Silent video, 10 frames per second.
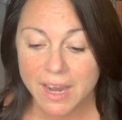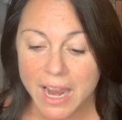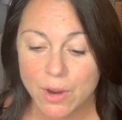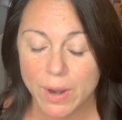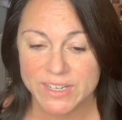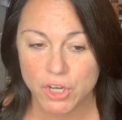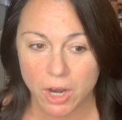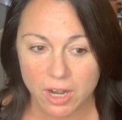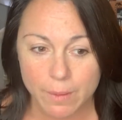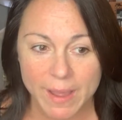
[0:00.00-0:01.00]
how I
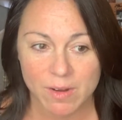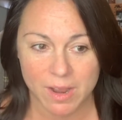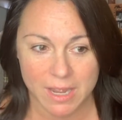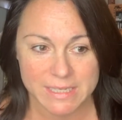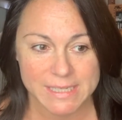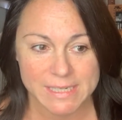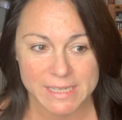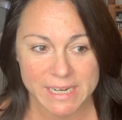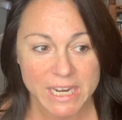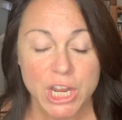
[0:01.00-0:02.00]
talk about
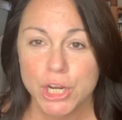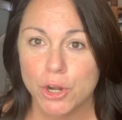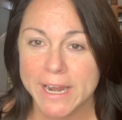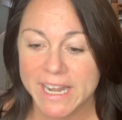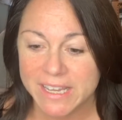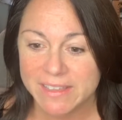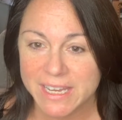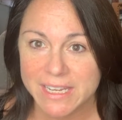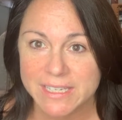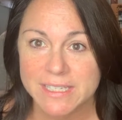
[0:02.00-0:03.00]
constantly creating
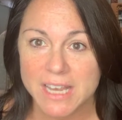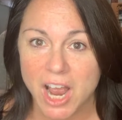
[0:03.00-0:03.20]
these